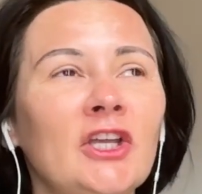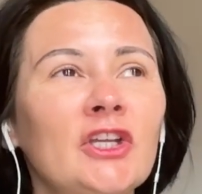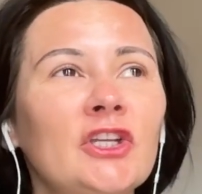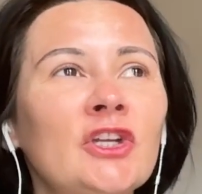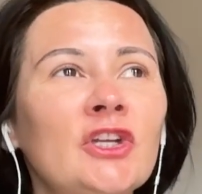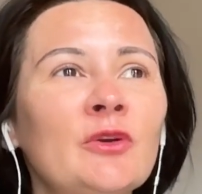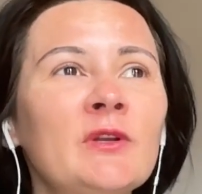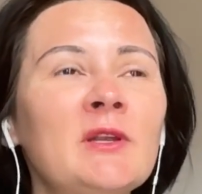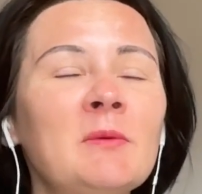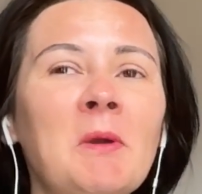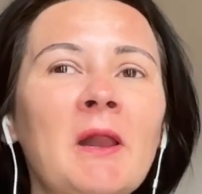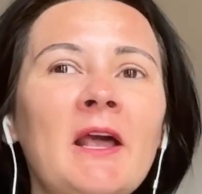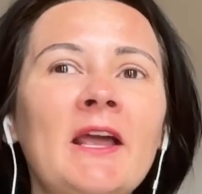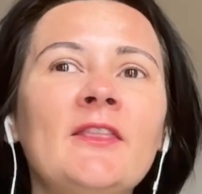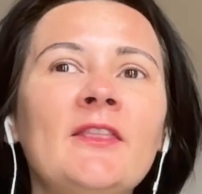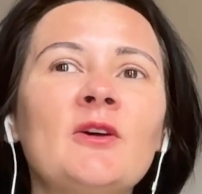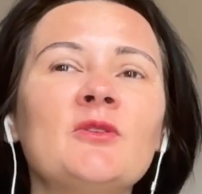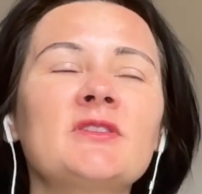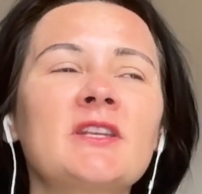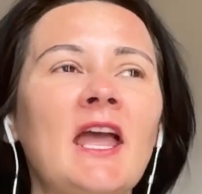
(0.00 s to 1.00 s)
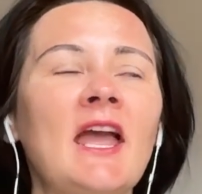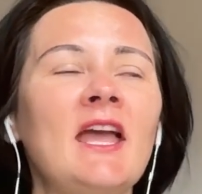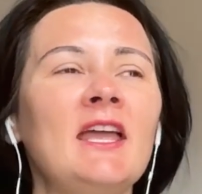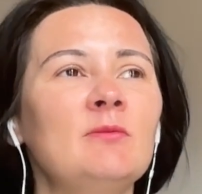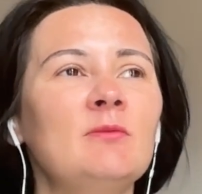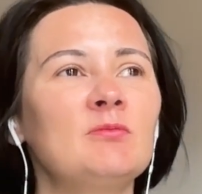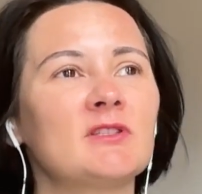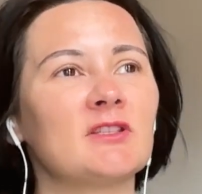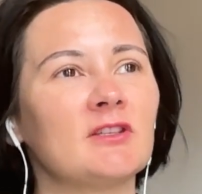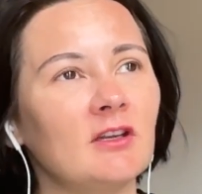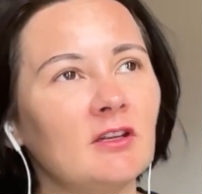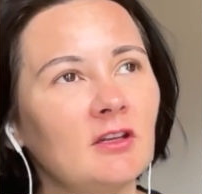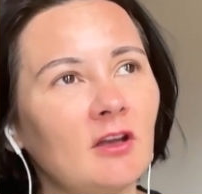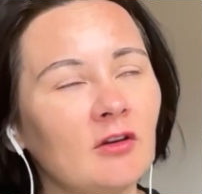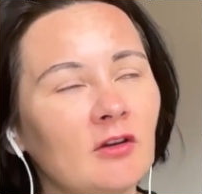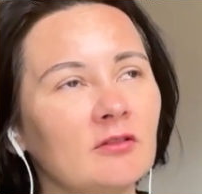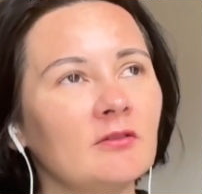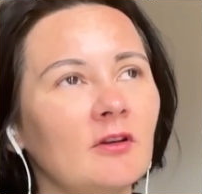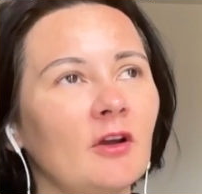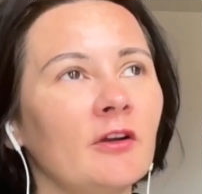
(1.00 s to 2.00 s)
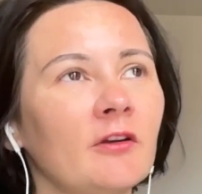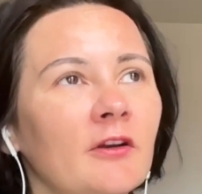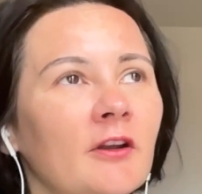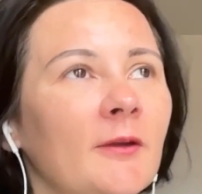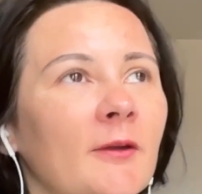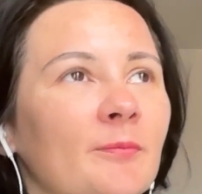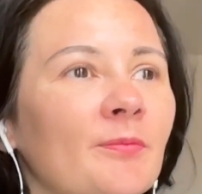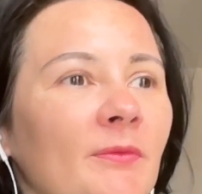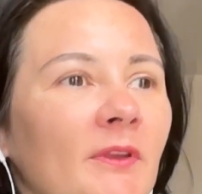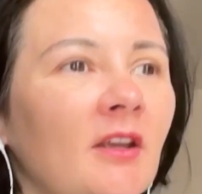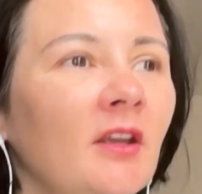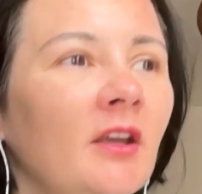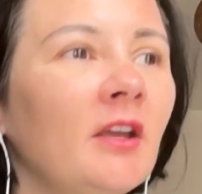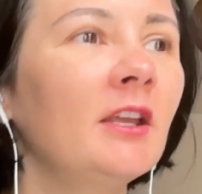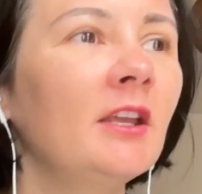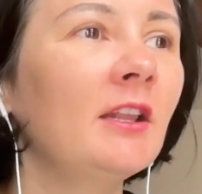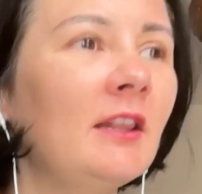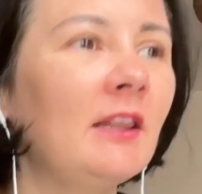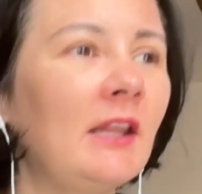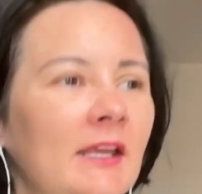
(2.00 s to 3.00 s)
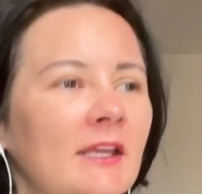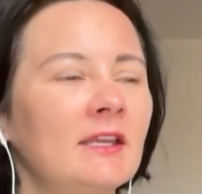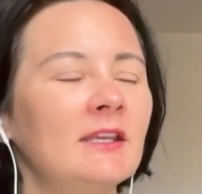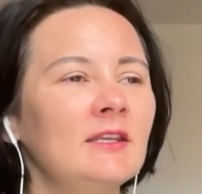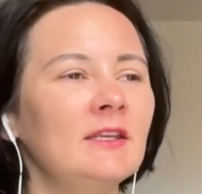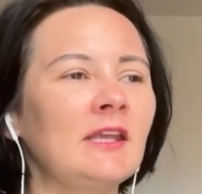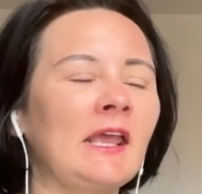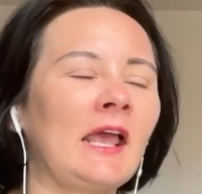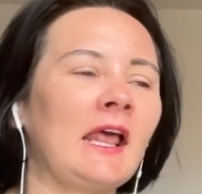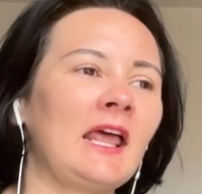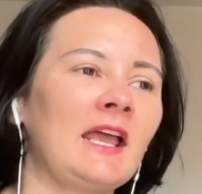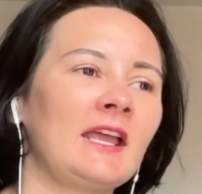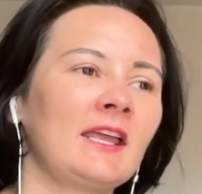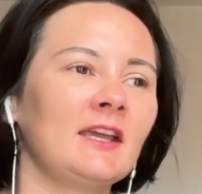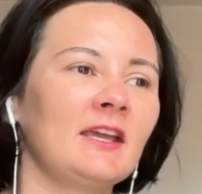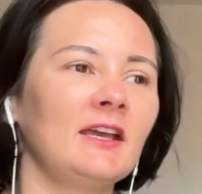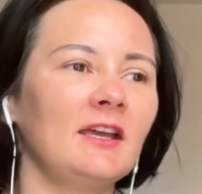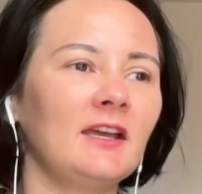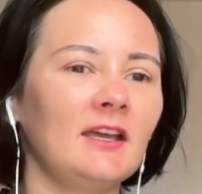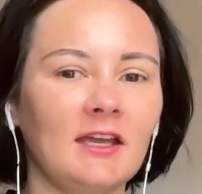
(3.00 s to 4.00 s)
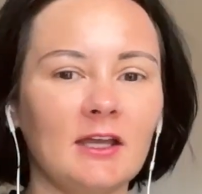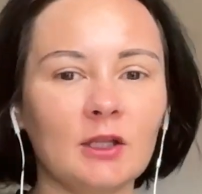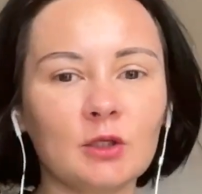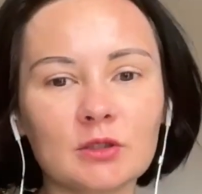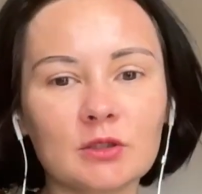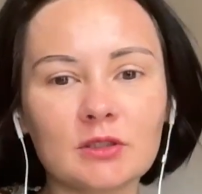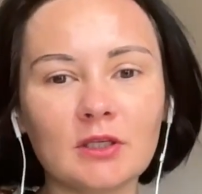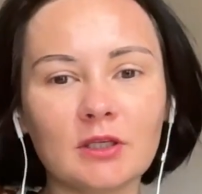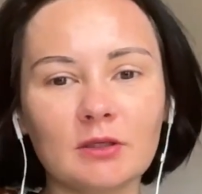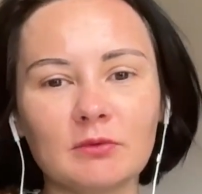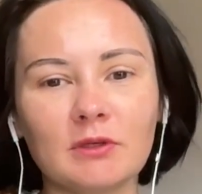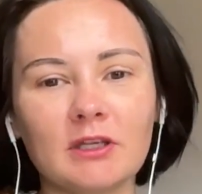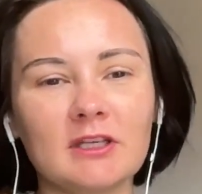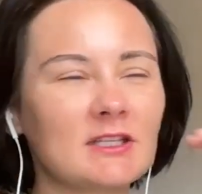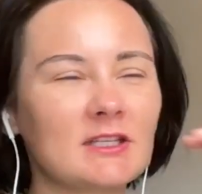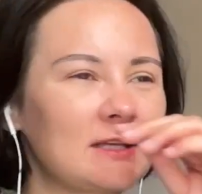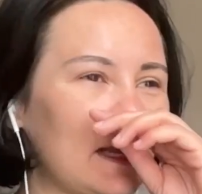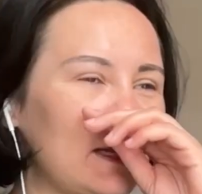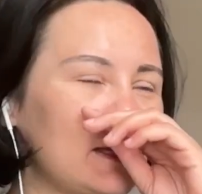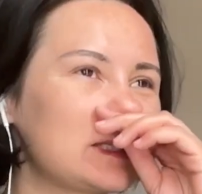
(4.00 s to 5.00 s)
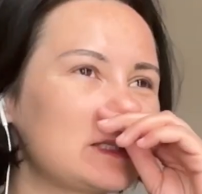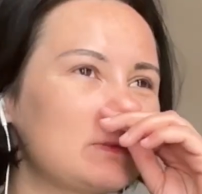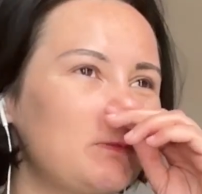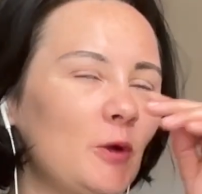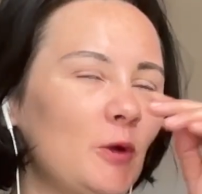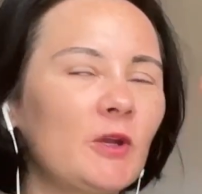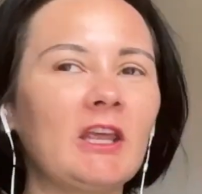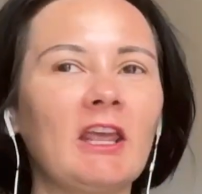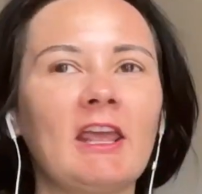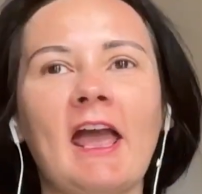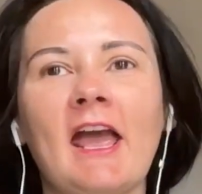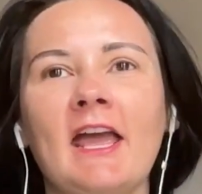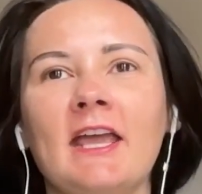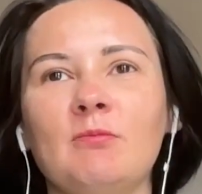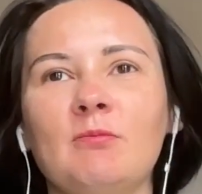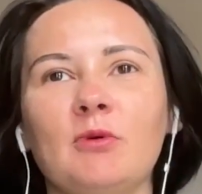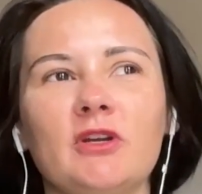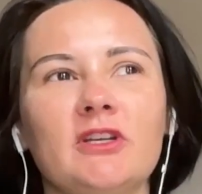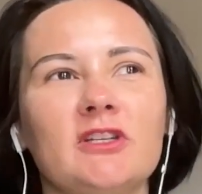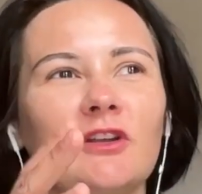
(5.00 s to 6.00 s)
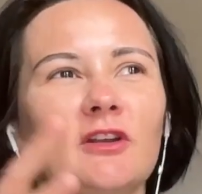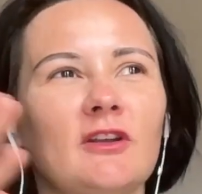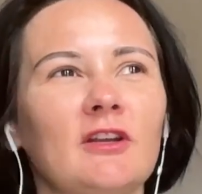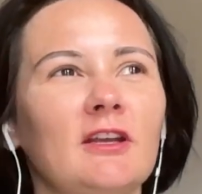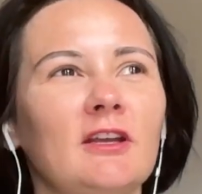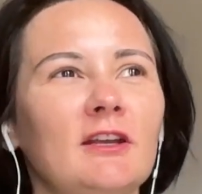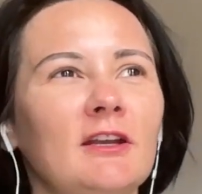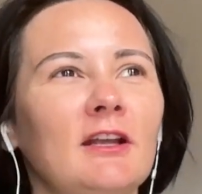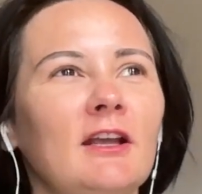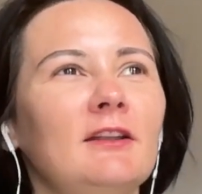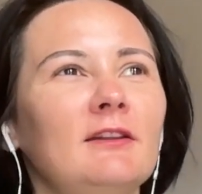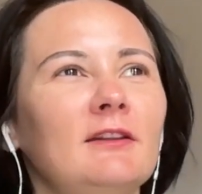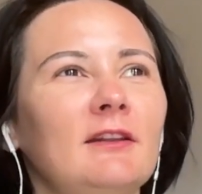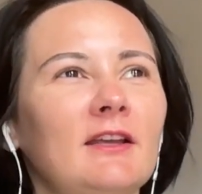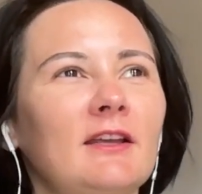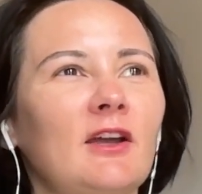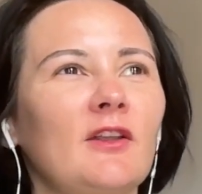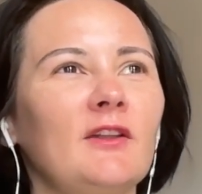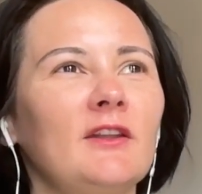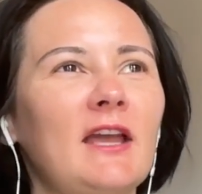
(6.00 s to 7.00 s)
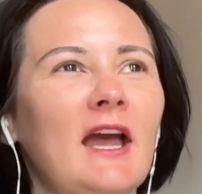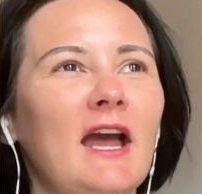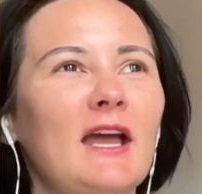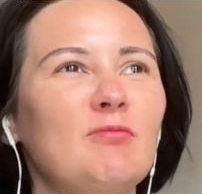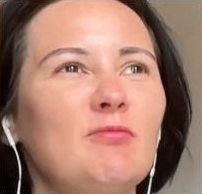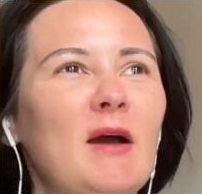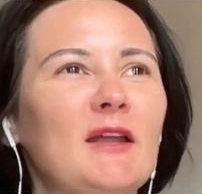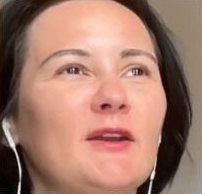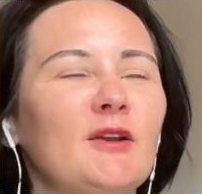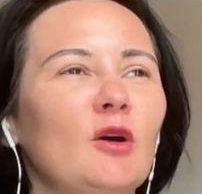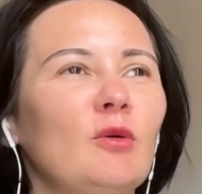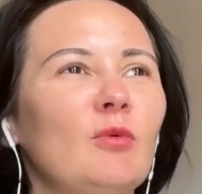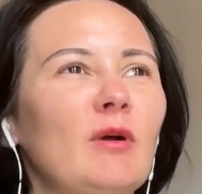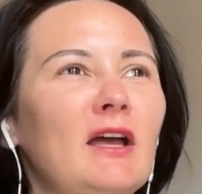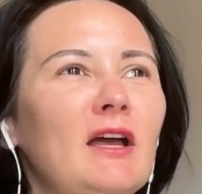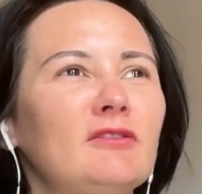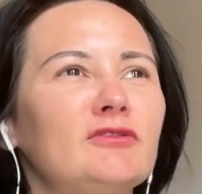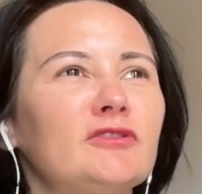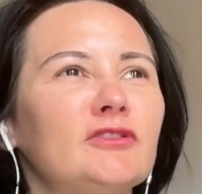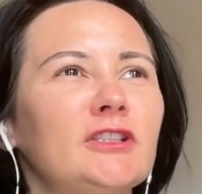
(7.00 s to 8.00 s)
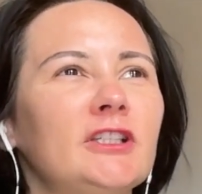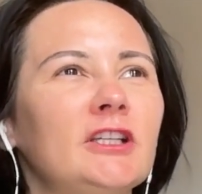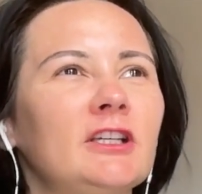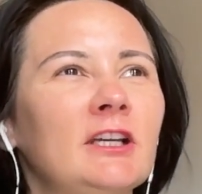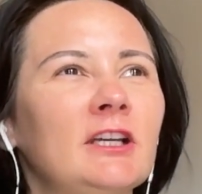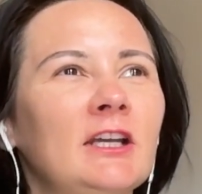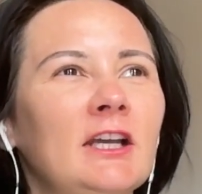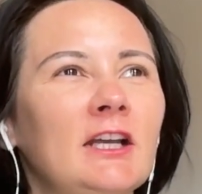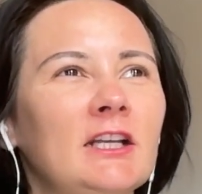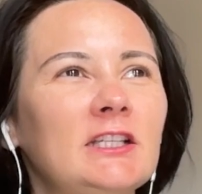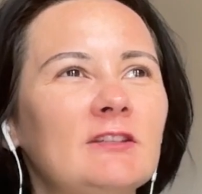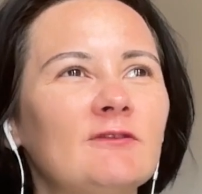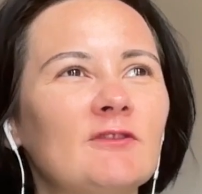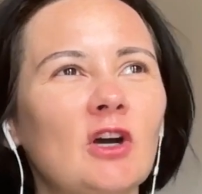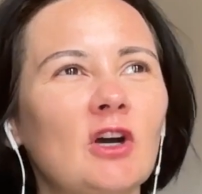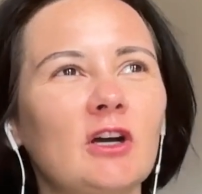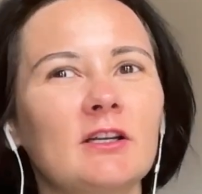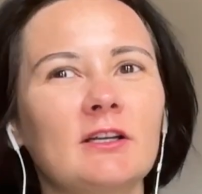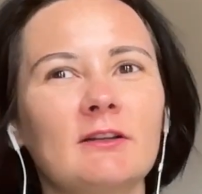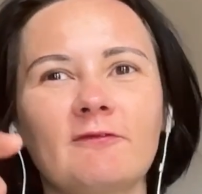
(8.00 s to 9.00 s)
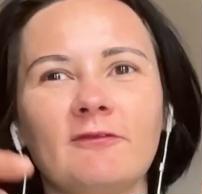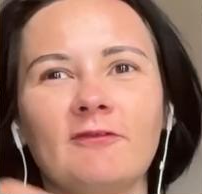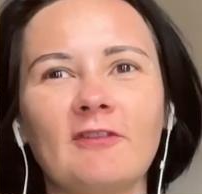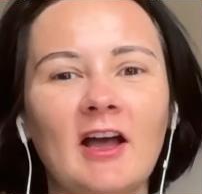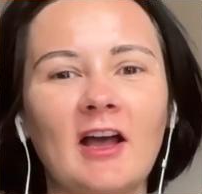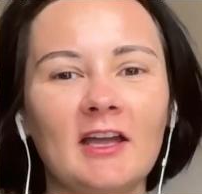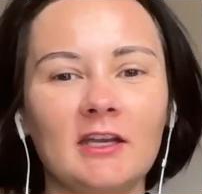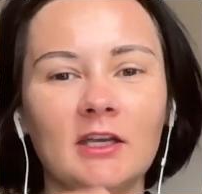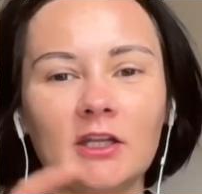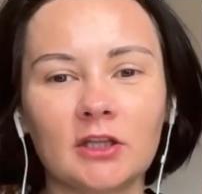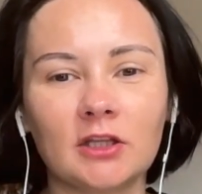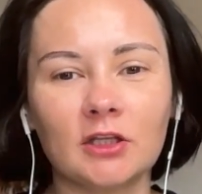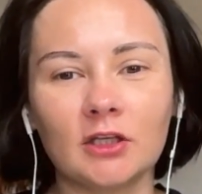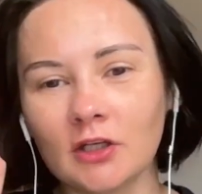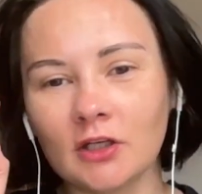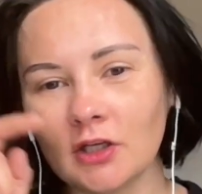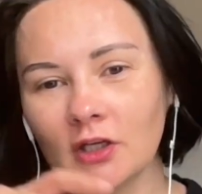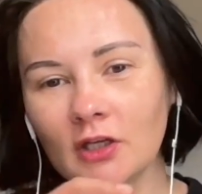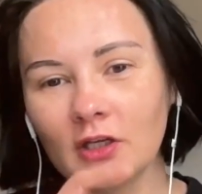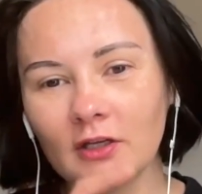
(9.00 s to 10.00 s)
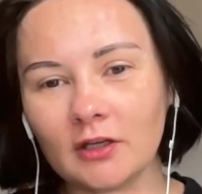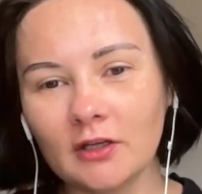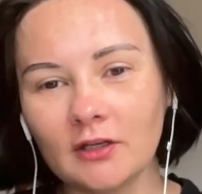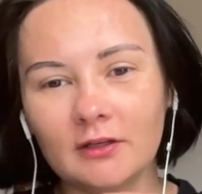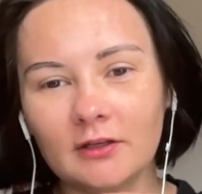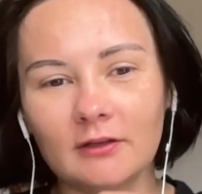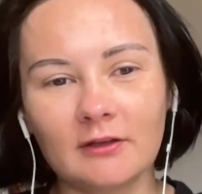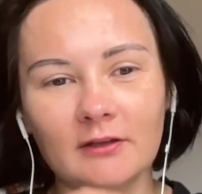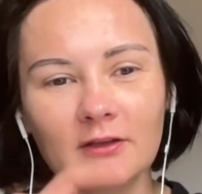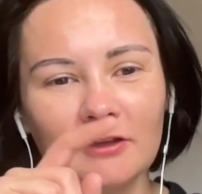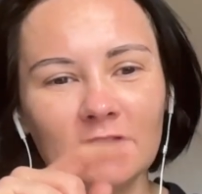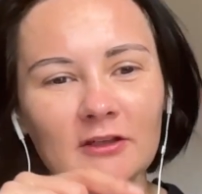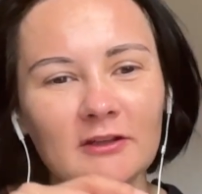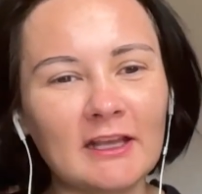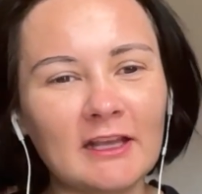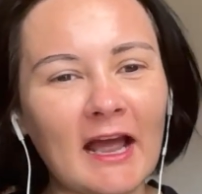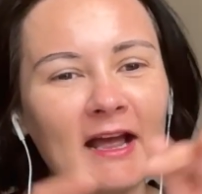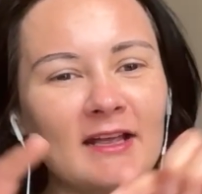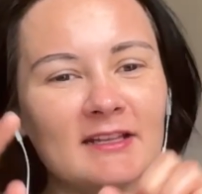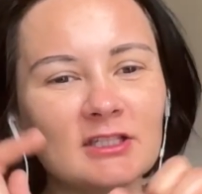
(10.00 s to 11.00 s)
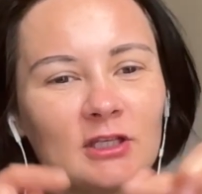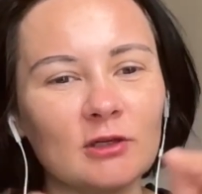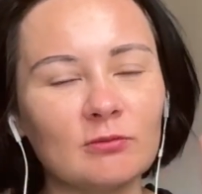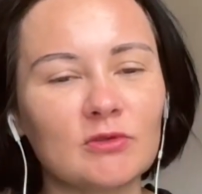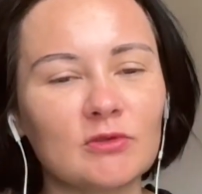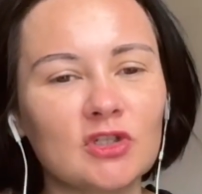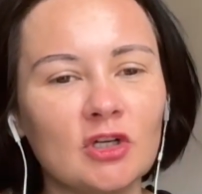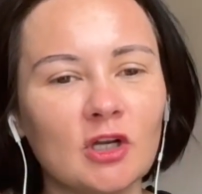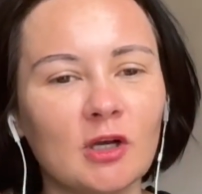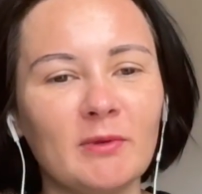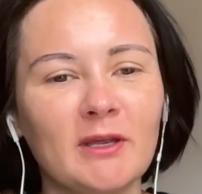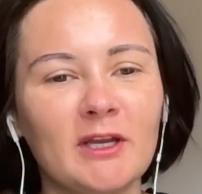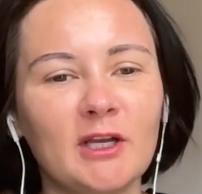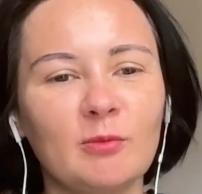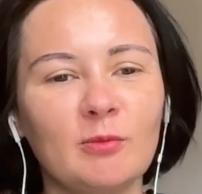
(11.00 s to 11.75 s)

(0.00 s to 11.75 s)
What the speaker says: you play those games that on you get it's like a spooky game, but it's on like on the iPad or whatever, and you've got to find the items, you know what I mean?